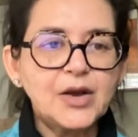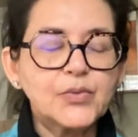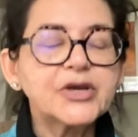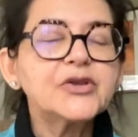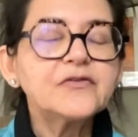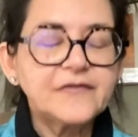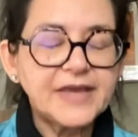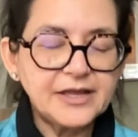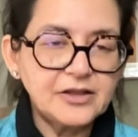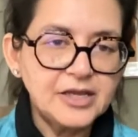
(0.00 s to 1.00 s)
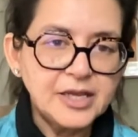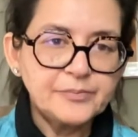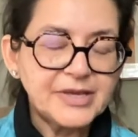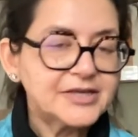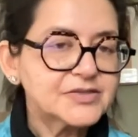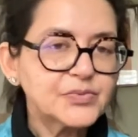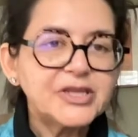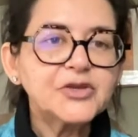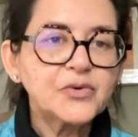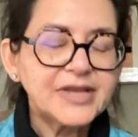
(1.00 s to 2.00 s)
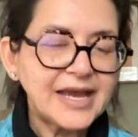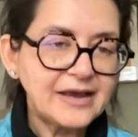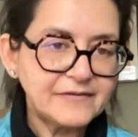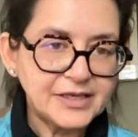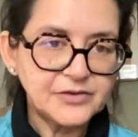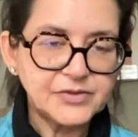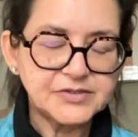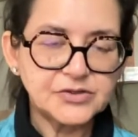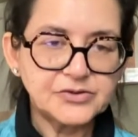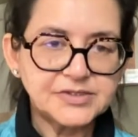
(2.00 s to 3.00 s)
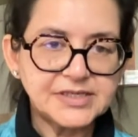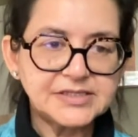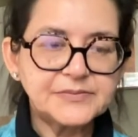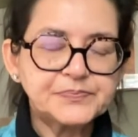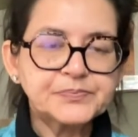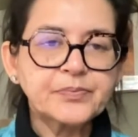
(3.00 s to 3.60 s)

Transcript: we're going to fail because we don't have any resources.